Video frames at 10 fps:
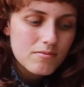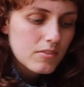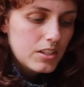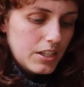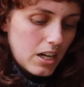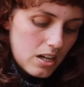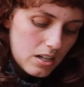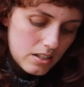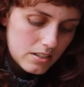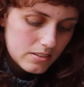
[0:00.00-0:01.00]

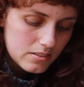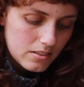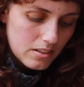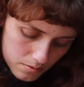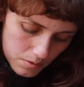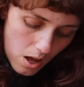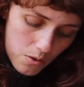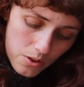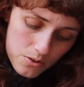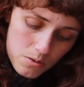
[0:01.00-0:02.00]
yarn. Oh,
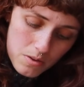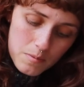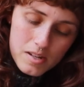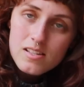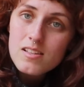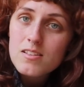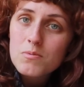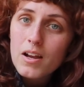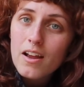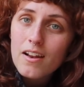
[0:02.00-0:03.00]
those are where my scissors
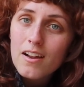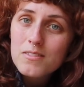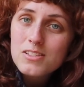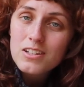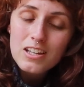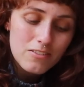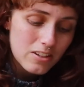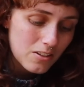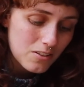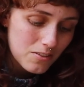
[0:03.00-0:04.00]
went. I was looking for
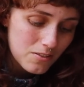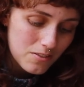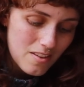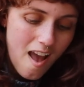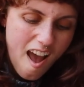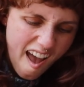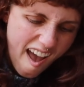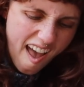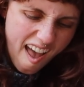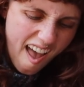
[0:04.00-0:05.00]
those.
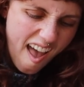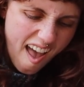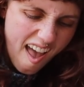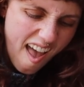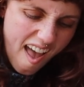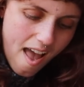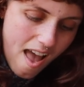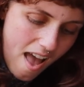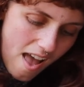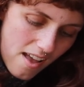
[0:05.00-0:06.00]

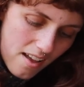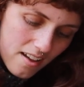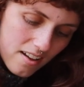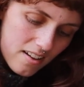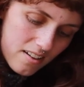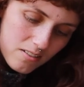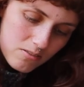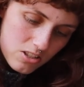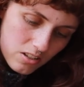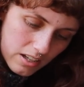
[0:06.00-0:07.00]
Oh,
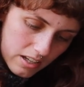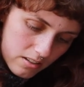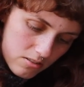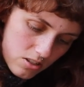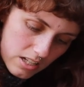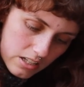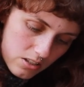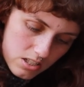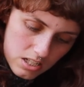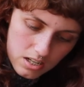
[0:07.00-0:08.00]
jolly, jolly
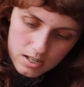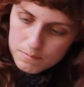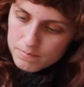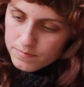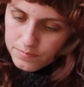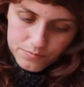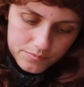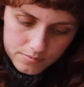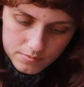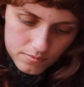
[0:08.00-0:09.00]
good time.
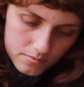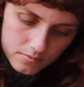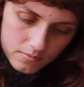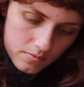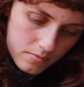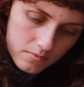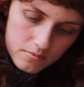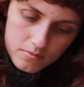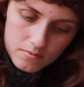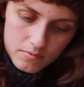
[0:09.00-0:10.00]

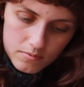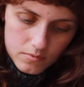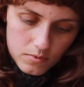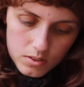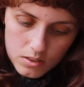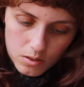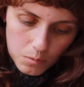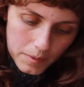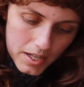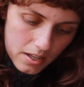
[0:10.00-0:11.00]

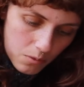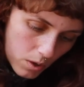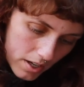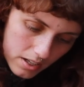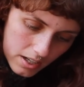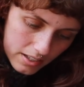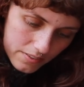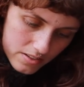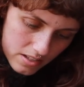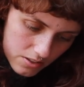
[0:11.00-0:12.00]
Oh man, why did I let
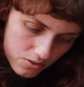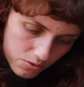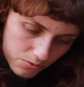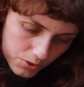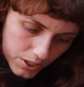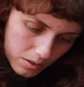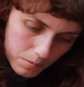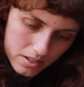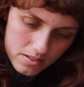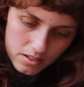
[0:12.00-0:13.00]
this get so friggin'
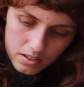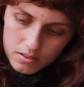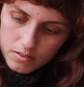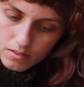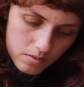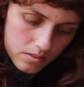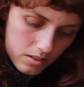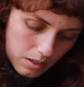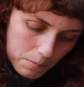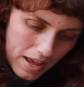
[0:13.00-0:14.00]
messy? There's
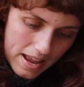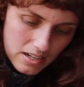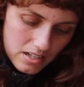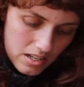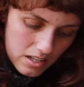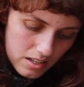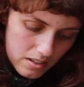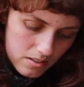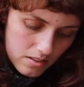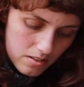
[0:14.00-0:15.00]
like a pen in here.
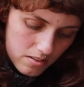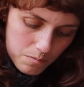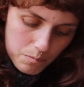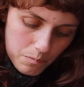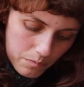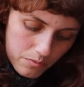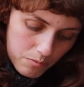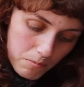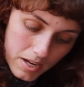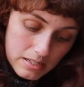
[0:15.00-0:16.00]

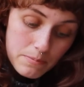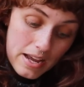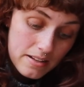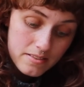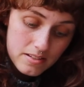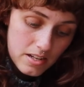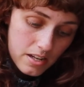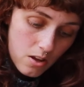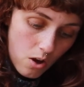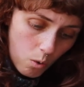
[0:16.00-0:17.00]
There's many pens in here.
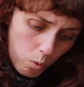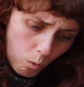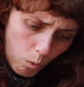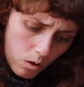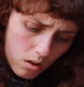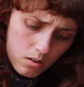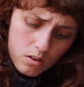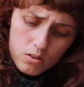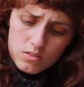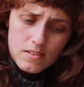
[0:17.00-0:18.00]
Woo!
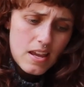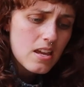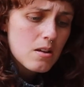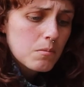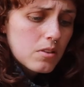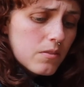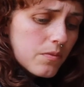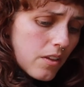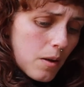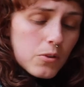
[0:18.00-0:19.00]
Damn.
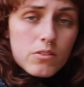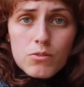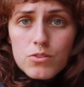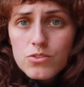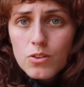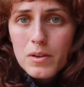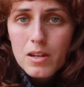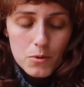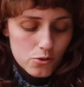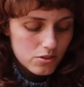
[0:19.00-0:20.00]
I'm going through so many
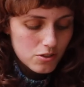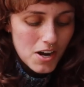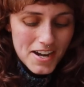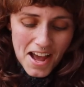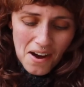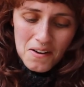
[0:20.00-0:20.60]
emotions right now.